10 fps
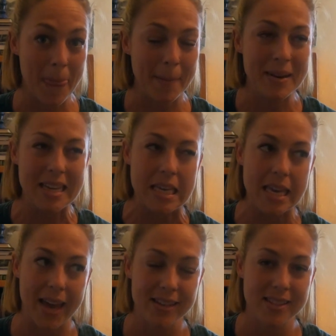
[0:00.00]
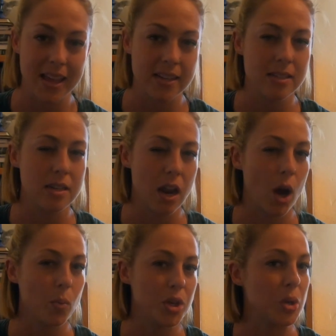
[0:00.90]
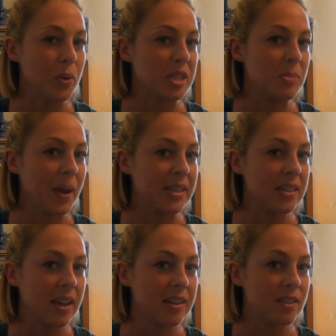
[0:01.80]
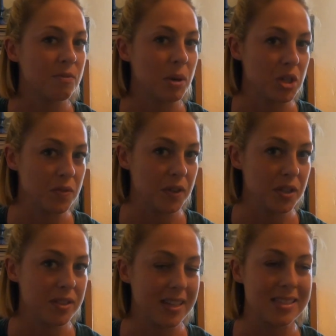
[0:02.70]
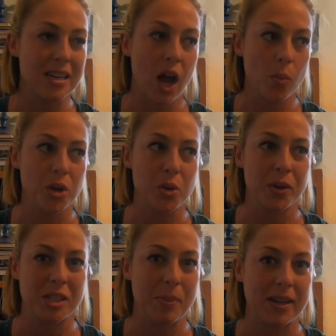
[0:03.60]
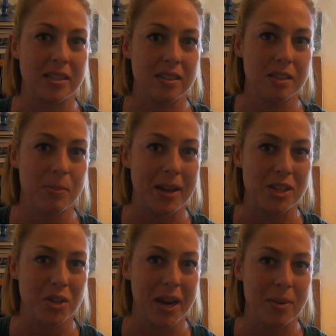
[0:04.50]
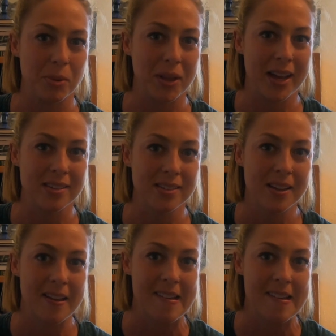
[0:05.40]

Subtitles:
I'm going to guess that is not what you were expecting as of March 1st. That's not what you were expecting to spend your April as.